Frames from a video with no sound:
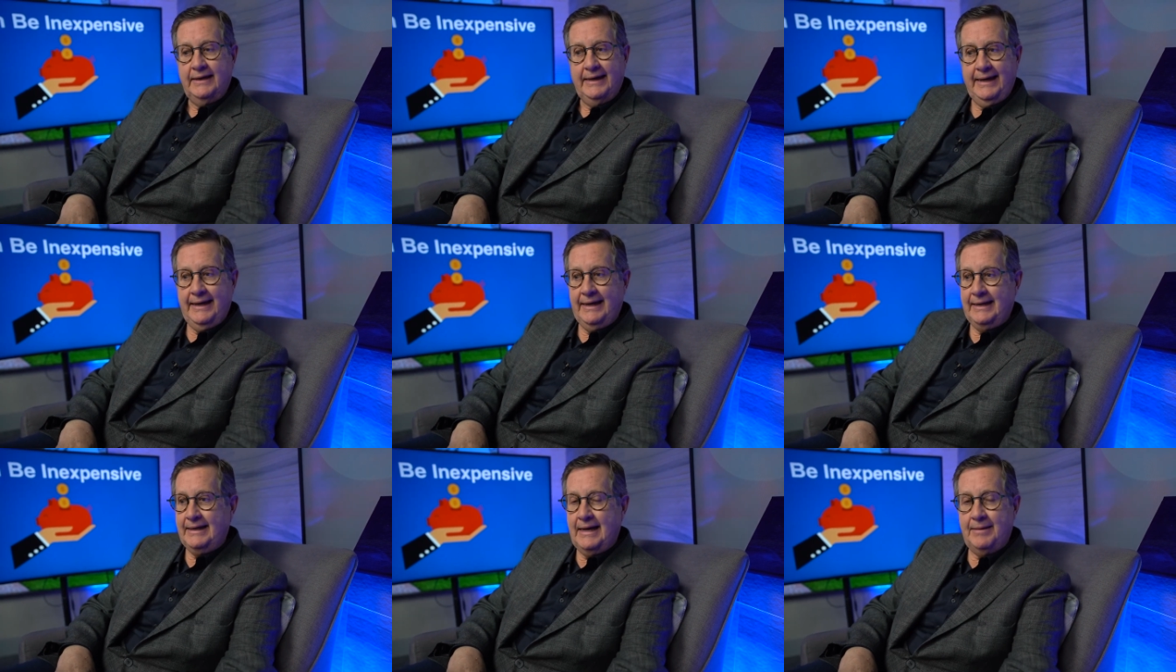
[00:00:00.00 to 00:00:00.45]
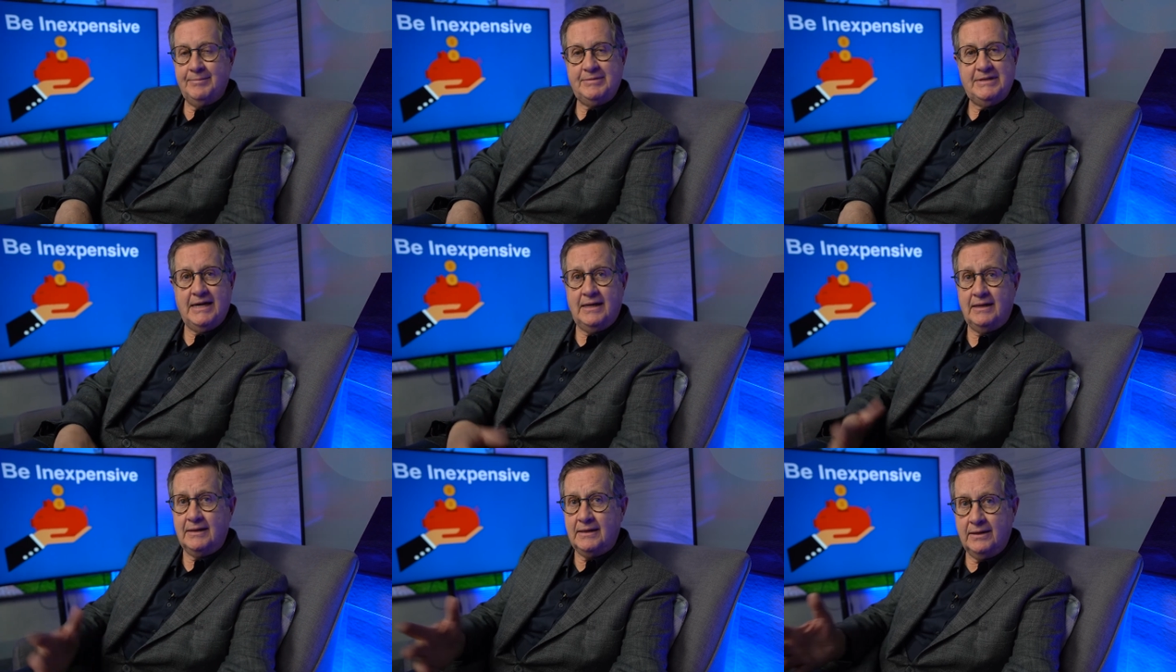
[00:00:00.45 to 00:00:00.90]
And I'm
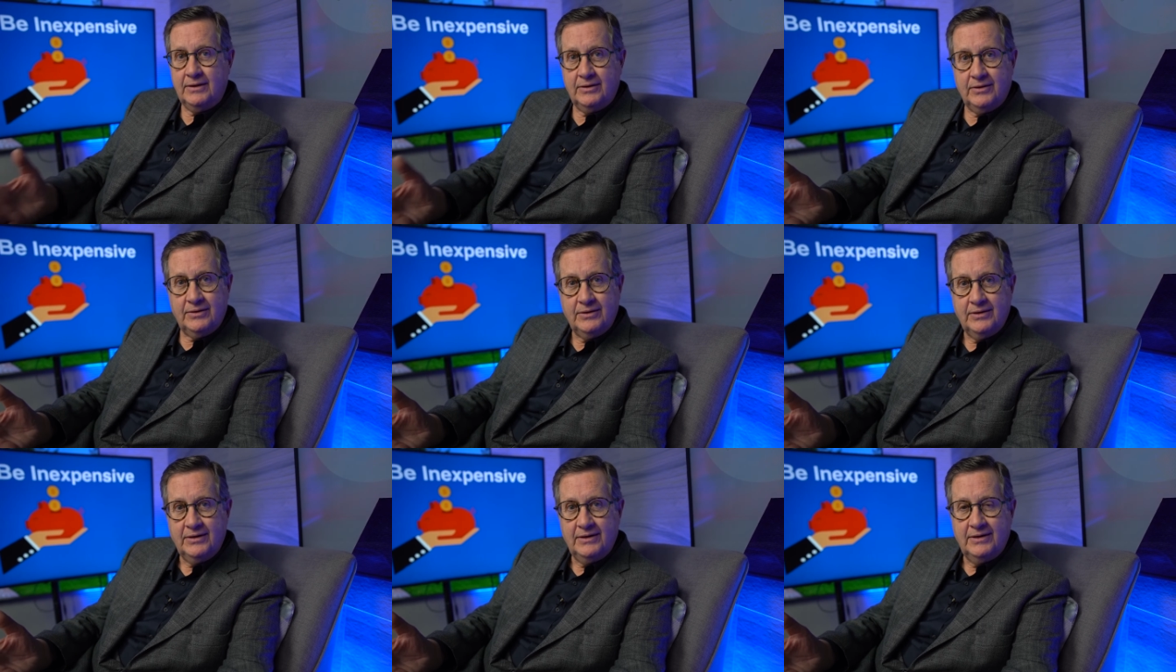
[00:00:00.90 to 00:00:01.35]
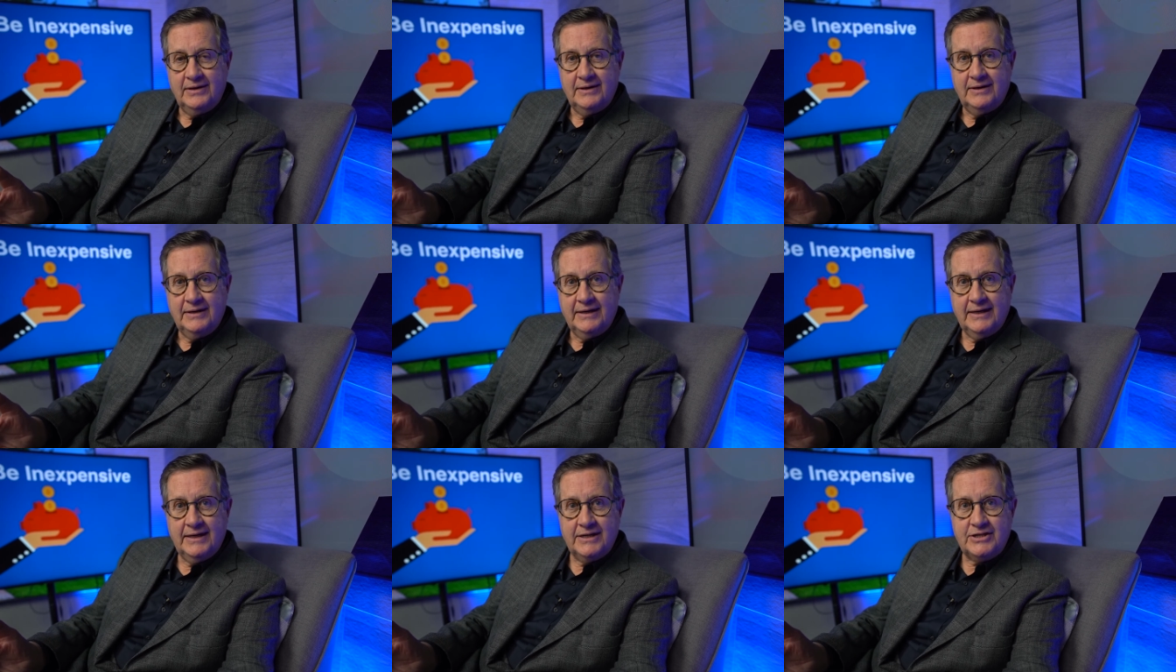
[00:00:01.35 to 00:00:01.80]
telling you,
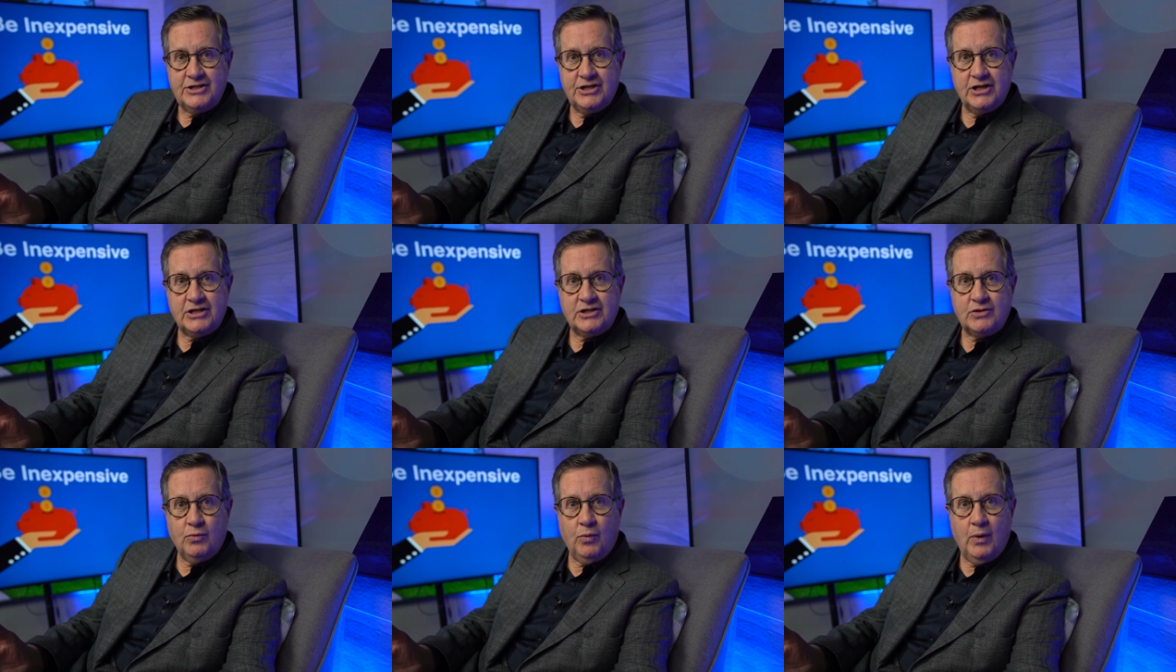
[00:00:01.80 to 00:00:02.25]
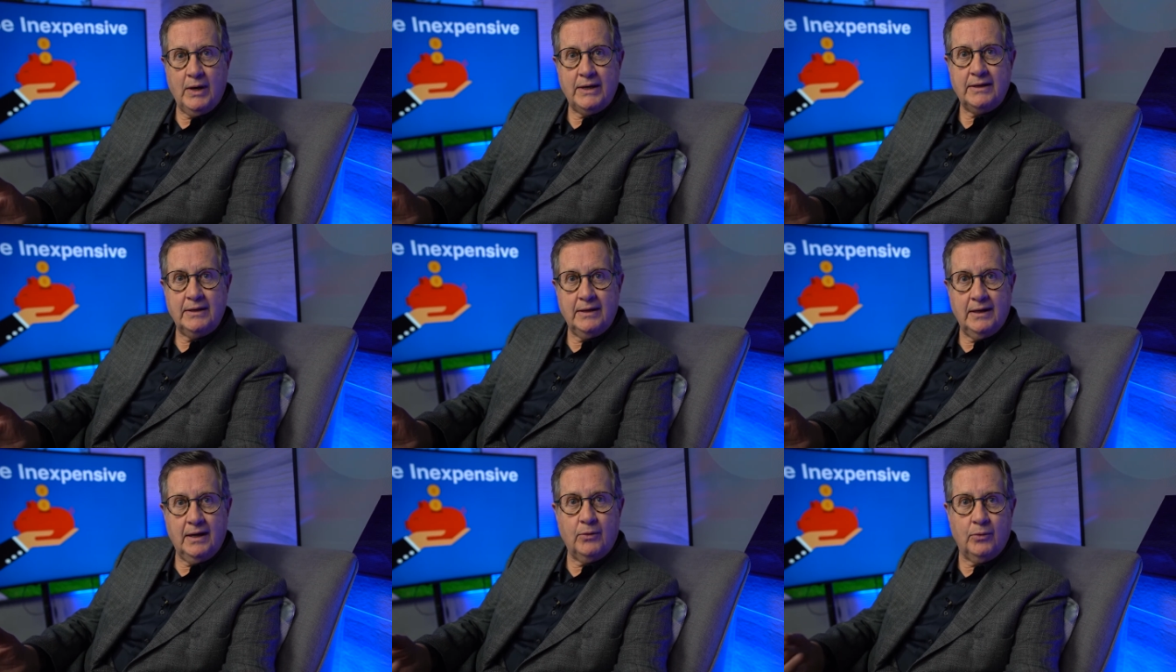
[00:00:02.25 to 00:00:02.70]
it's just what
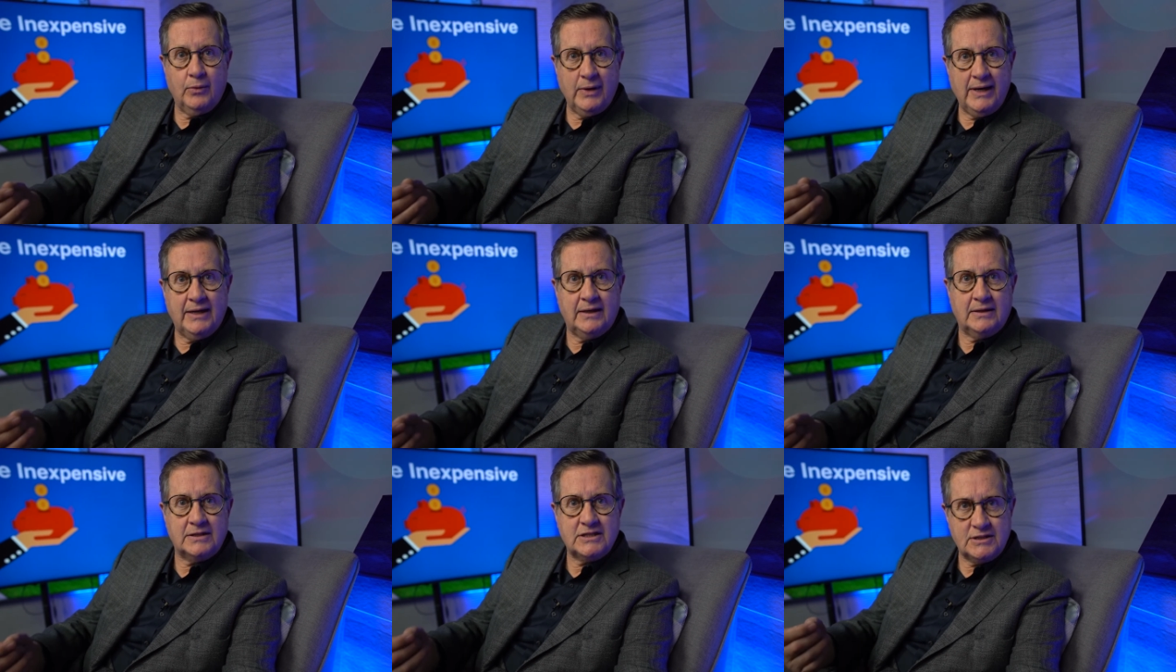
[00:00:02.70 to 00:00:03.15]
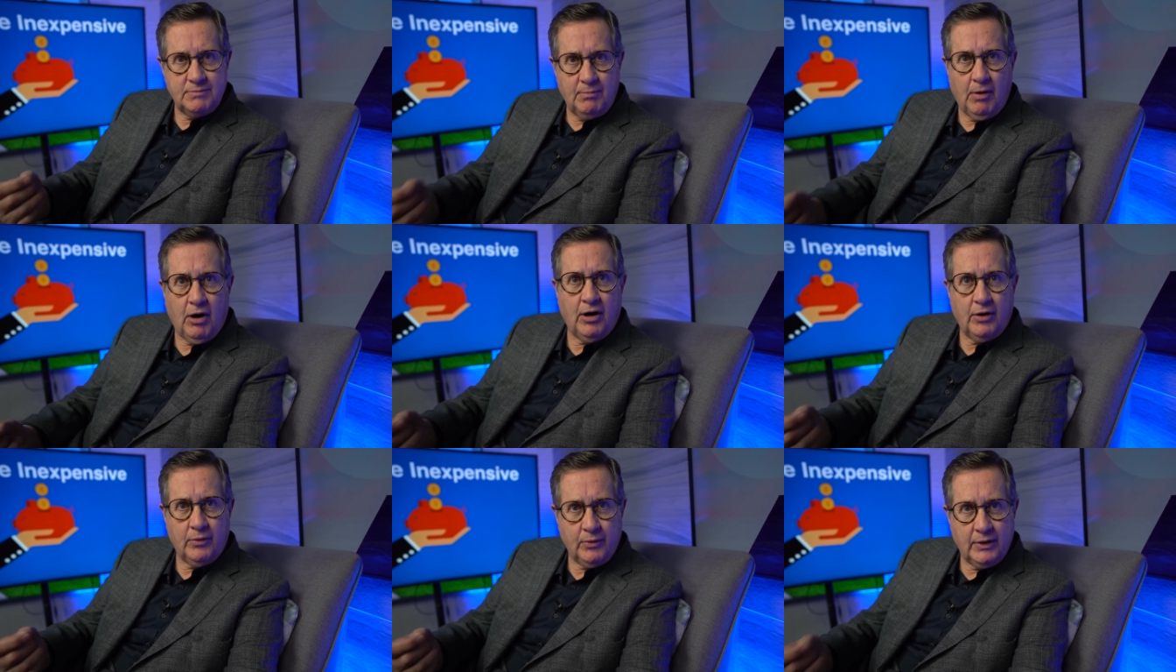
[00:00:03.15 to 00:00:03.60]
a real
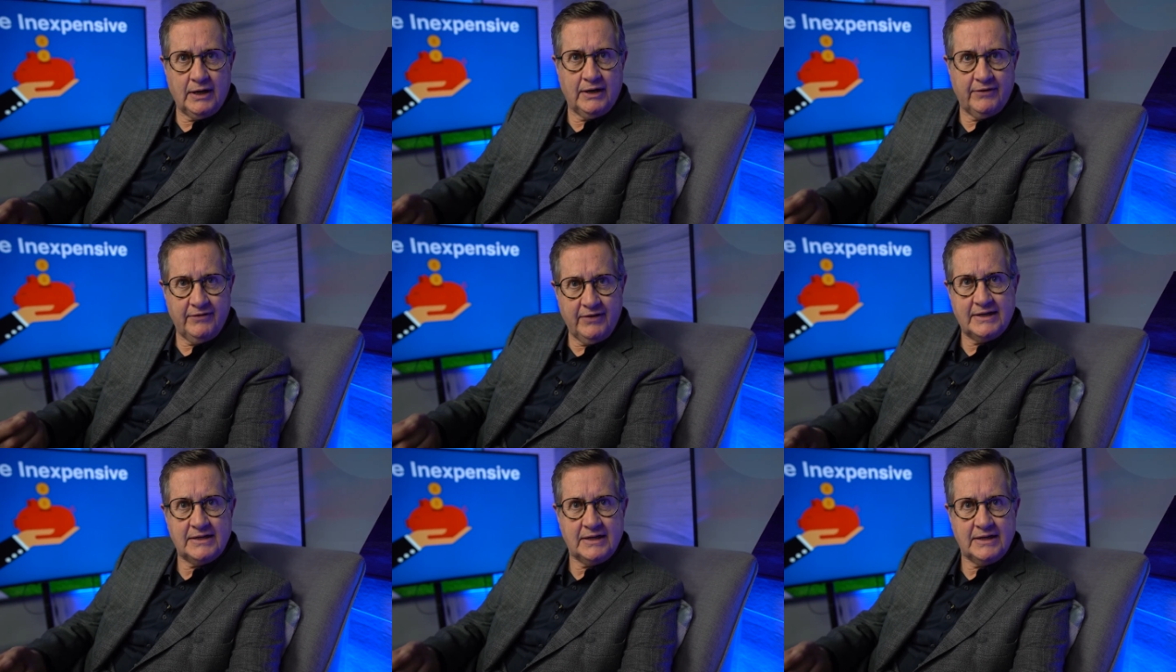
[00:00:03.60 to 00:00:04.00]
smart real,